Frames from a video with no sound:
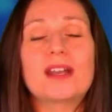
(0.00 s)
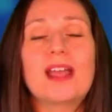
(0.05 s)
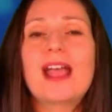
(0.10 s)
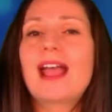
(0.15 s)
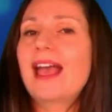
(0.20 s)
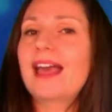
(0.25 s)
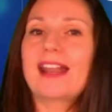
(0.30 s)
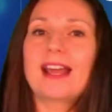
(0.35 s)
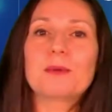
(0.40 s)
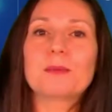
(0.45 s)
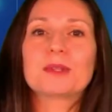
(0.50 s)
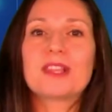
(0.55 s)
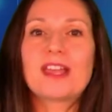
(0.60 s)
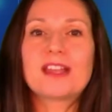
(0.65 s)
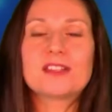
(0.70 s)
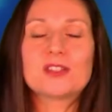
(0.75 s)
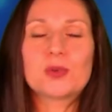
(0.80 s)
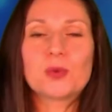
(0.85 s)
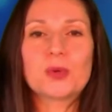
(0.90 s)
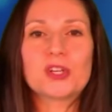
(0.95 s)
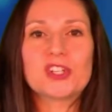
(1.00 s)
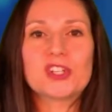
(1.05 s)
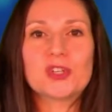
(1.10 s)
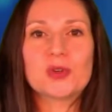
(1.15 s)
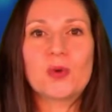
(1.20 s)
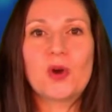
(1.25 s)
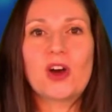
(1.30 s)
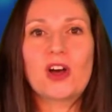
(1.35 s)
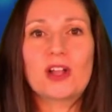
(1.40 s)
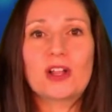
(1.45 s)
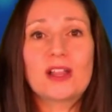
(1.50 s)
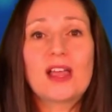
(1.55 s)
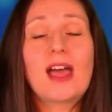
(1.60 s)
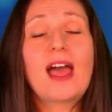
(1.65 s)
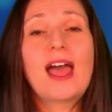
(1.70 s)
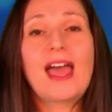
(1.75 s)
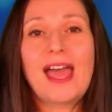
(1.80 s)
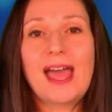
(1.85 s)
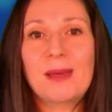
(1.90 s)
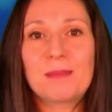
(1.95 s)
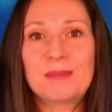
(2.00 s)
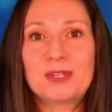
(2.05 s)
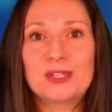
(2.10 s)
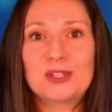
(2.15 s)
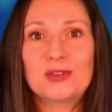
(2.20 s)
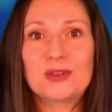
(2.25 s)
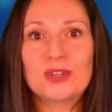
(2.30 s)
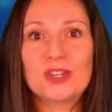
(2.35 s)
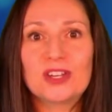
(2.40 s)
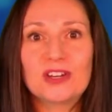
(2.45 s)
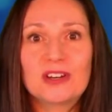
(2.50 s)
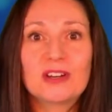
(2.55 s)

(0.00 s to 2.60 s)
and I would like to wish you all a Happy New Year,